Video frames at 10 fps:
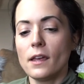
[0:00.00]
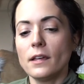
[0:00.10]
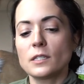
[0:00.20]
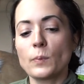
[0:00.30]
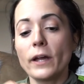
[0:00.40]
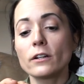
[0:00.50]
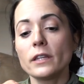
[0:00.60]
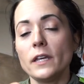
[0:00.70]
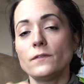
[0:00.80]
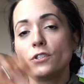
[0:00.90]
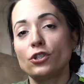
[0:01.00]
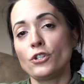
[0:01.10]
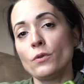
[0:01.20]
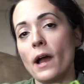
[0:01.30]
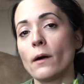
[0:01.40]
spider leaves
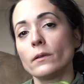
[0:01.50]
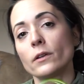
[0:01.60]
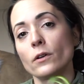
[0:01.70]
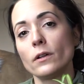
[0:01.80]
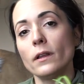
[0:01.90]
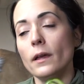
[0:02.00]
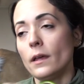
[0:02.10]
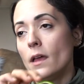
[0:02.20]
shoot out little